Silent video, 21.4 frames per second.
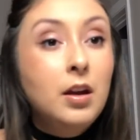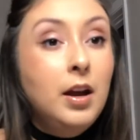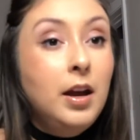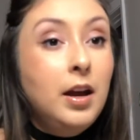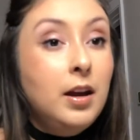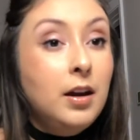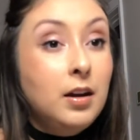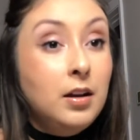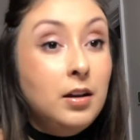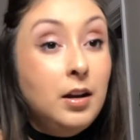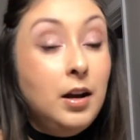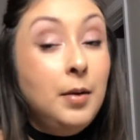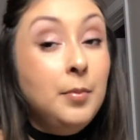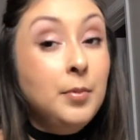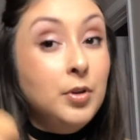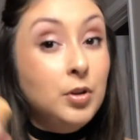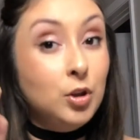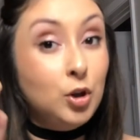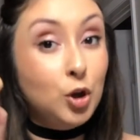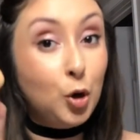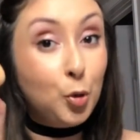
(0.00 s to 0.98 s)
And I'm
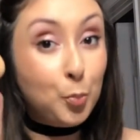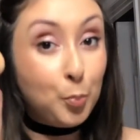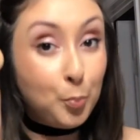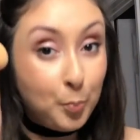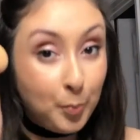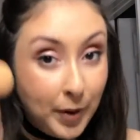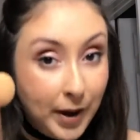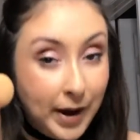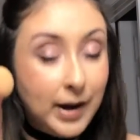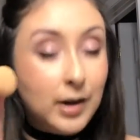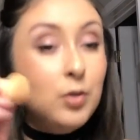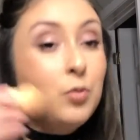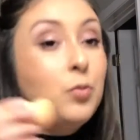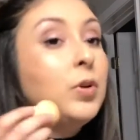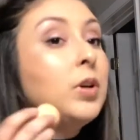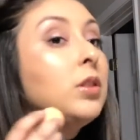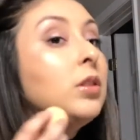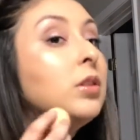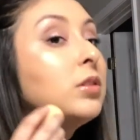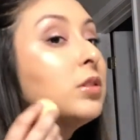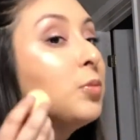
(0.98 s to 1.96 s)
gonna go back
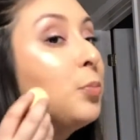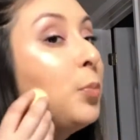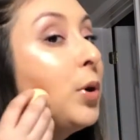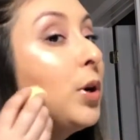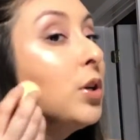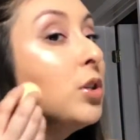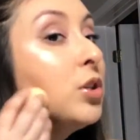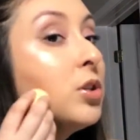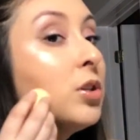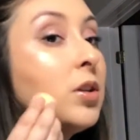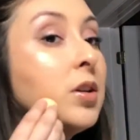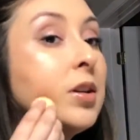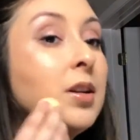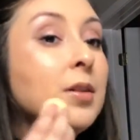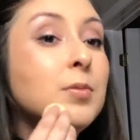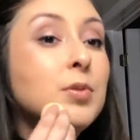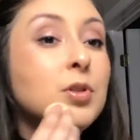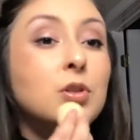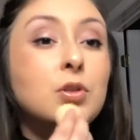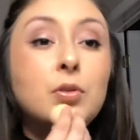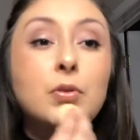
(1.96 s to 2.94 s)
with the sponge and
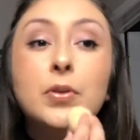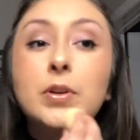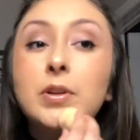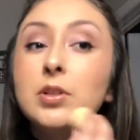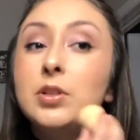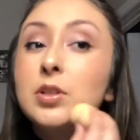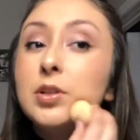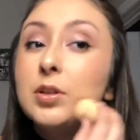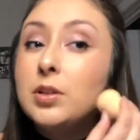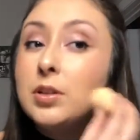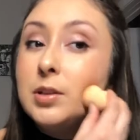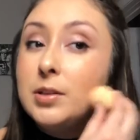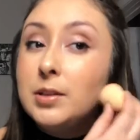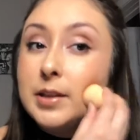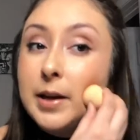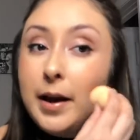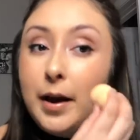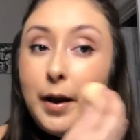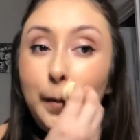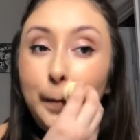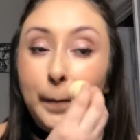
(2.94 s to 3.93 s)
I'm just going to
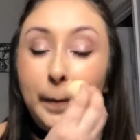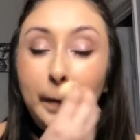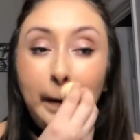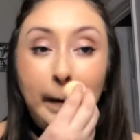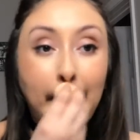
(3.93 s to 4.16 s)
dab